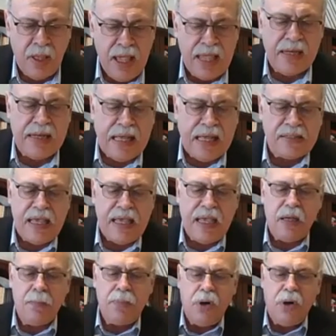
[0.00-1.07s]
In an essay
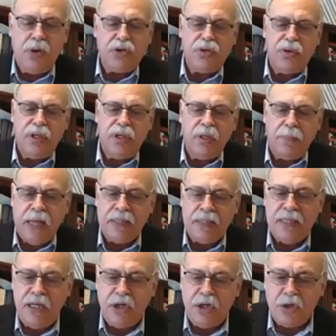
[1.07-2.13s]
composed during the
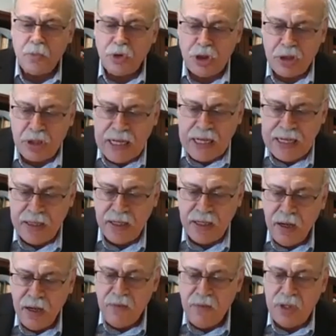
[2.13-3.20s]
Pantheismus-Streit
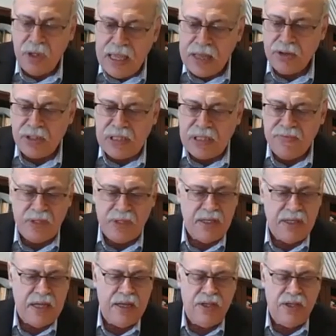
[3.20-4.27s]
of the later
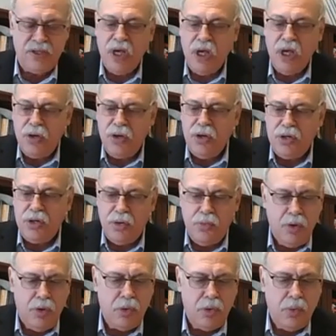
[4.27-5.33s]
1780s, Goethe
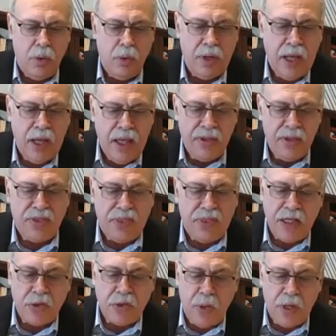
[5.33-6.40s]
wrote, quote, "The
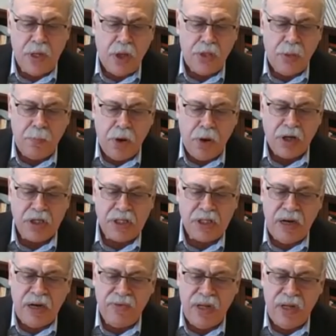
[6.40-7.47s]
things we call the parts in
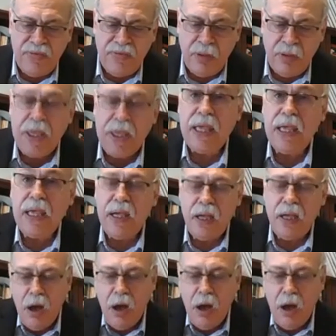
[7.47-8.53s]
every living being
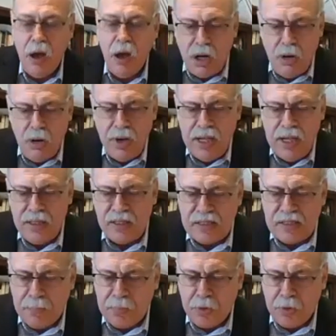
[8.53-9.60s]
are so
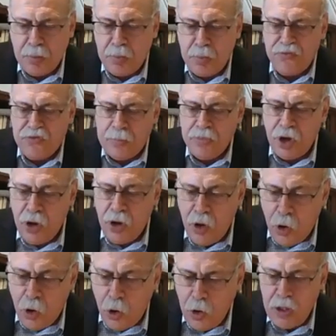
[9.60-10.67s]
inseparable from the
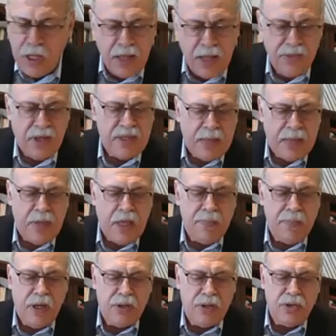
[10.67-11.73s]
whole that they may
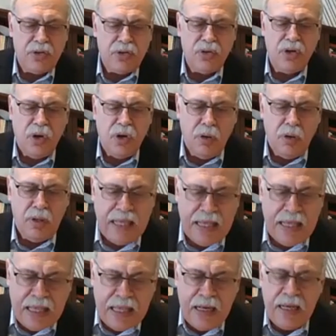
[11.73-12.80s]
be understood only
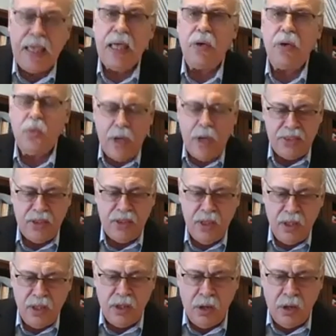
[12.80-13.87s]
in and with
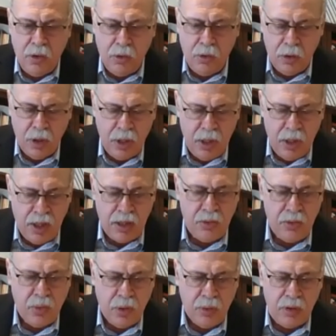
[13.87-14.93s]
the whole,"
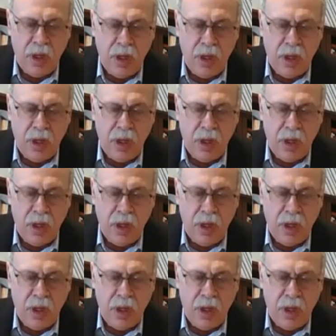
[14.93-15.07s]
unquote.